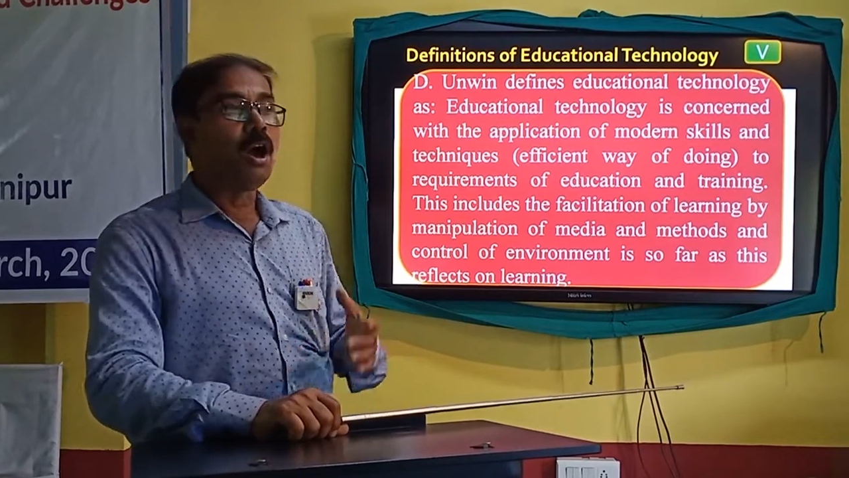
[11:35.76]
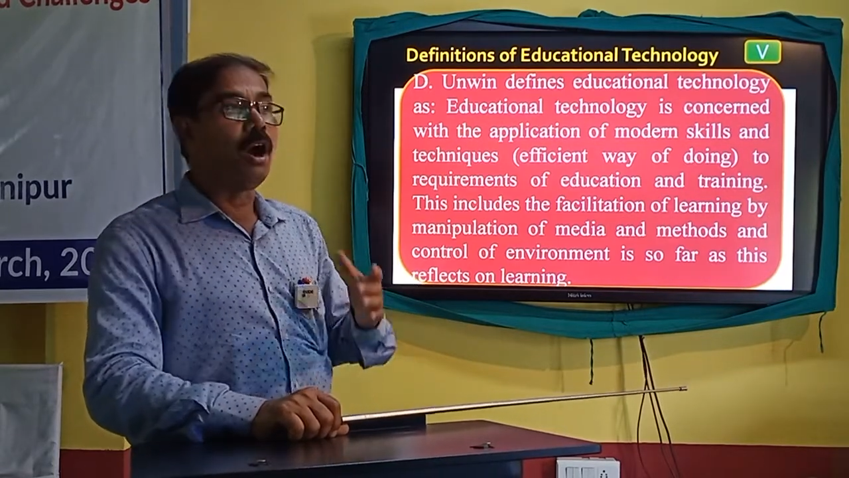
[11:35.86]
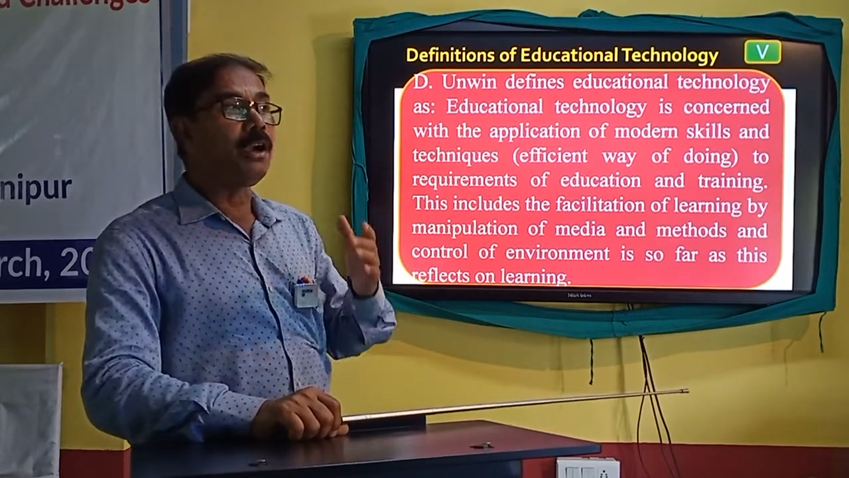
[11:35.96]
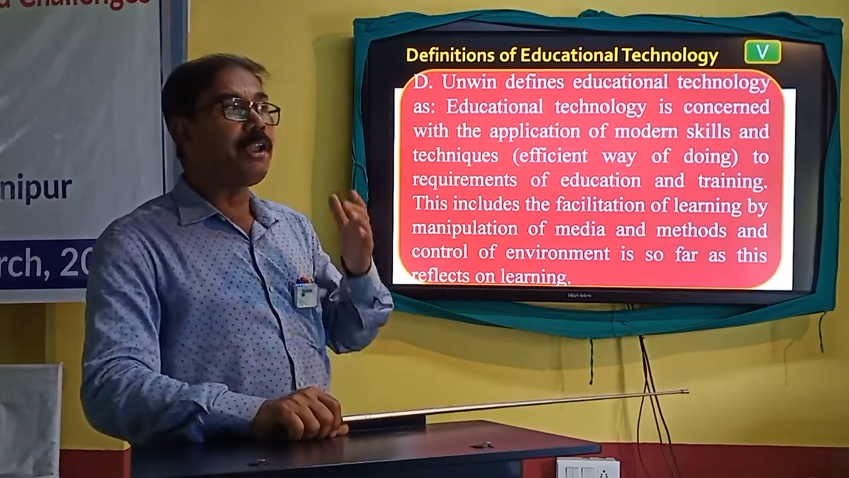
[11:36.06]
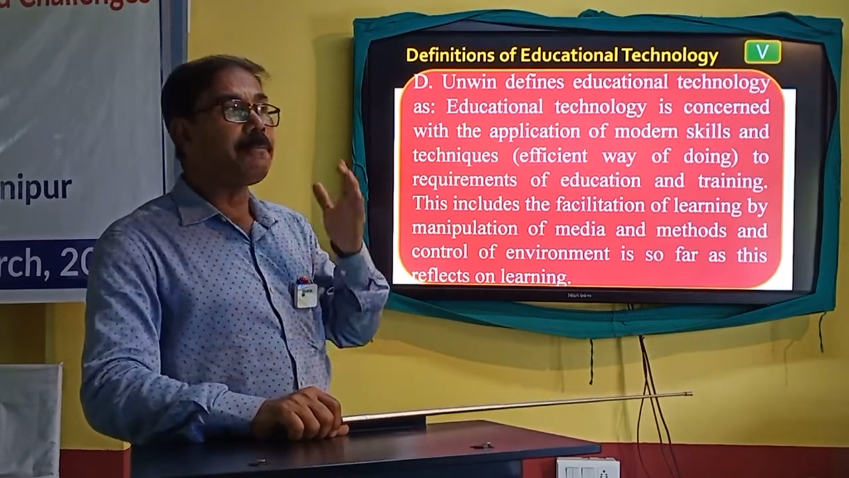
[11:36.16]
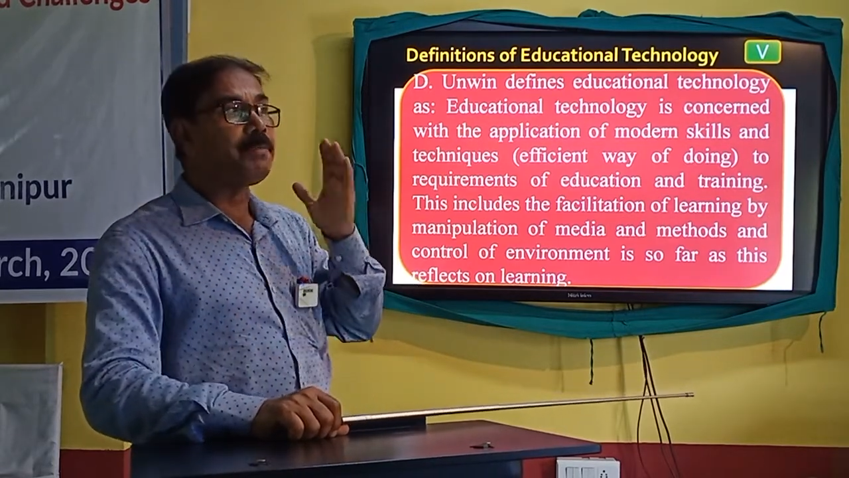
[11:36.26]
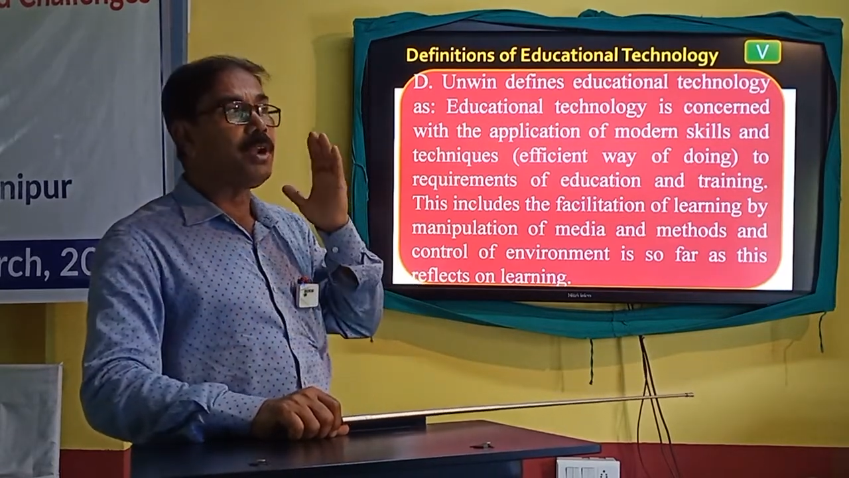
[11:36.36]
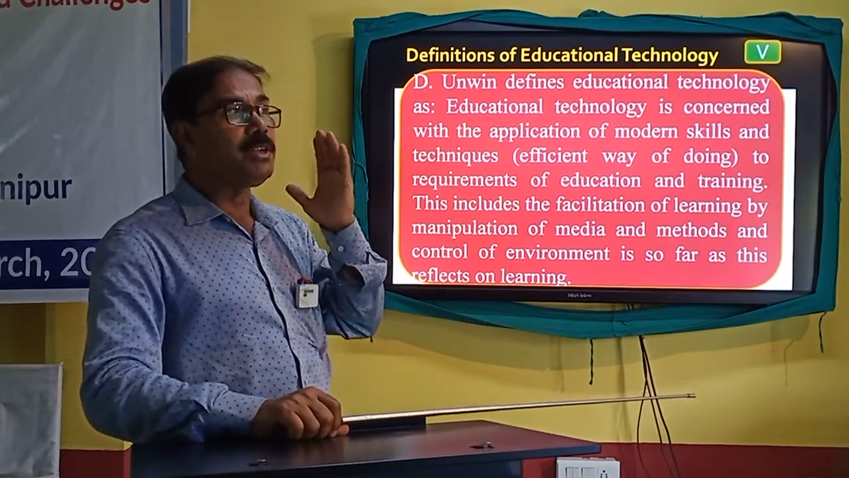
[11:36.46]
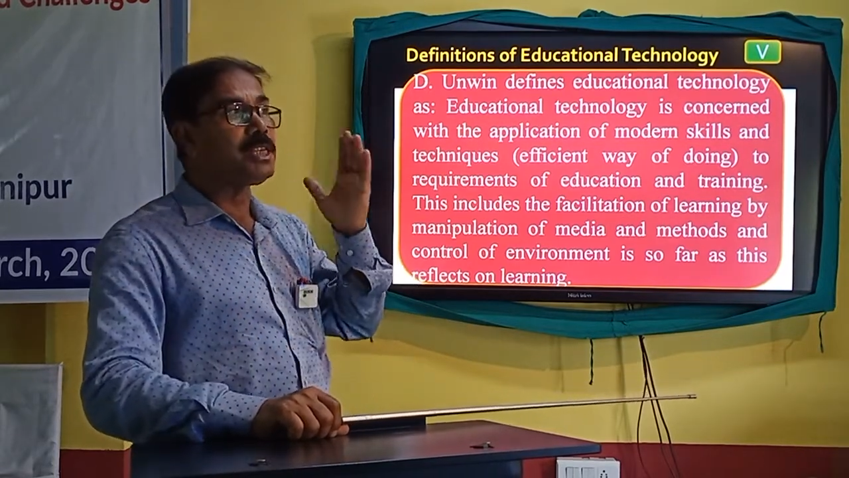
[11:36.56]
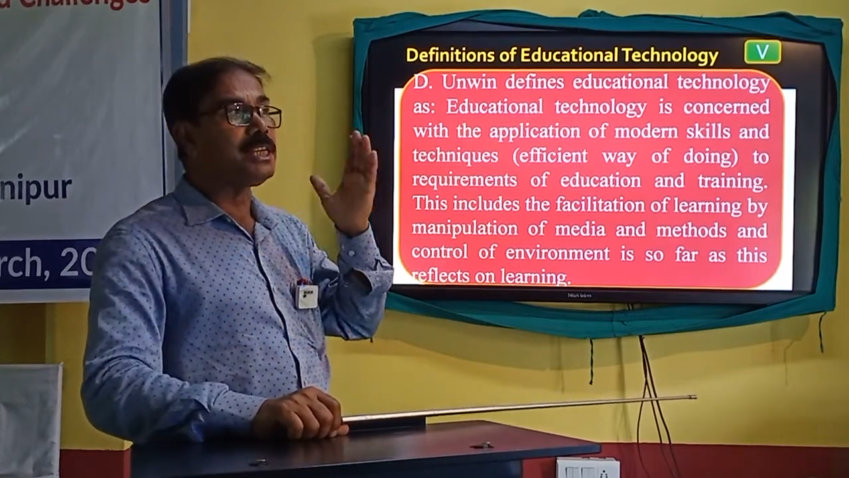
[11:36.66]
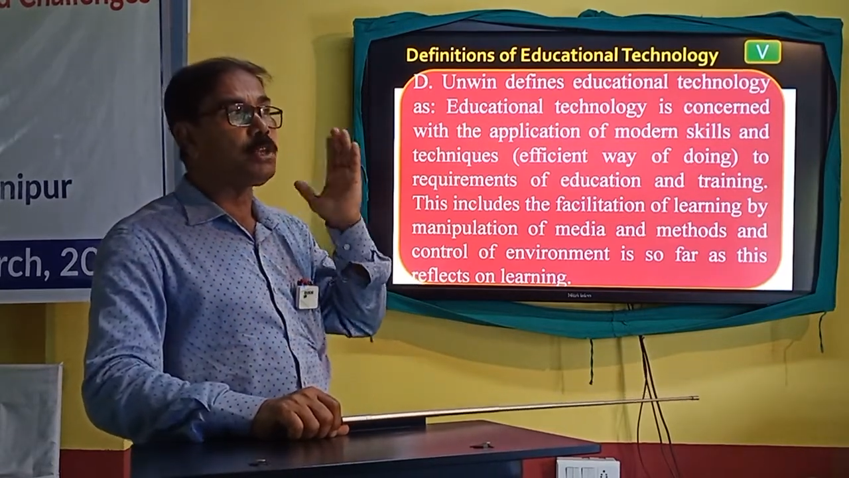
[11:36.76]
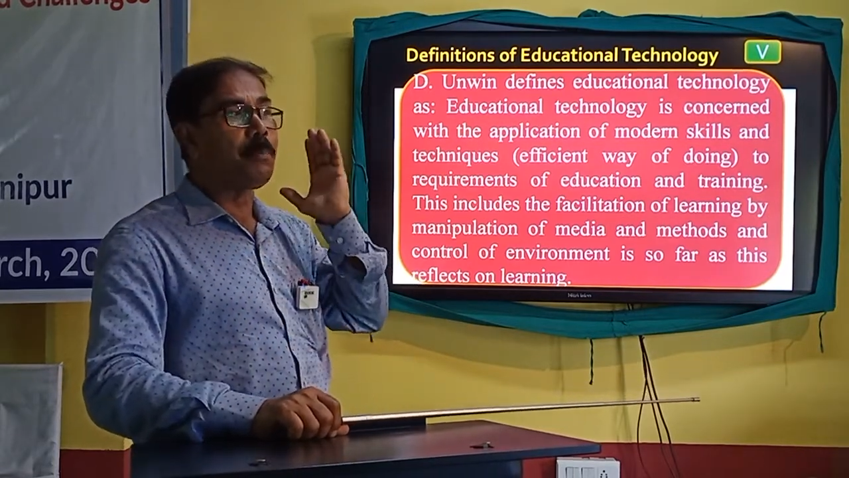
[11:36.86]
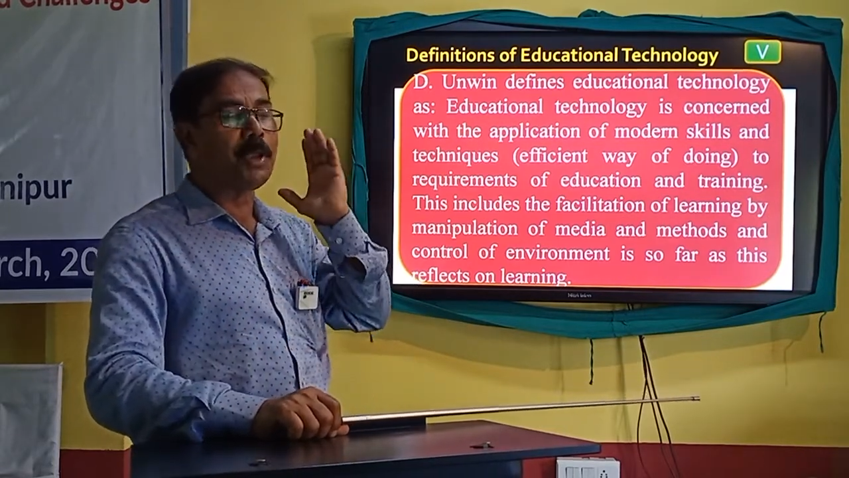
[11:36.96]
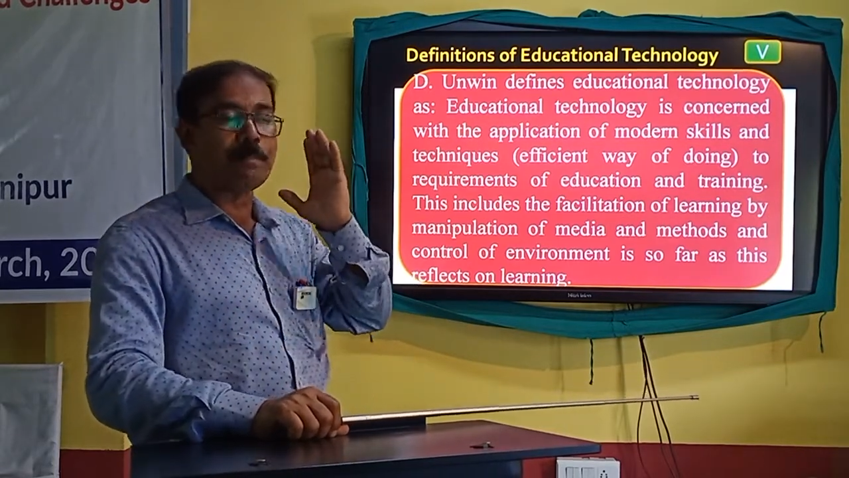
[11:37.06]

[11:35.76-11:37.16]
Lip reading: or the process of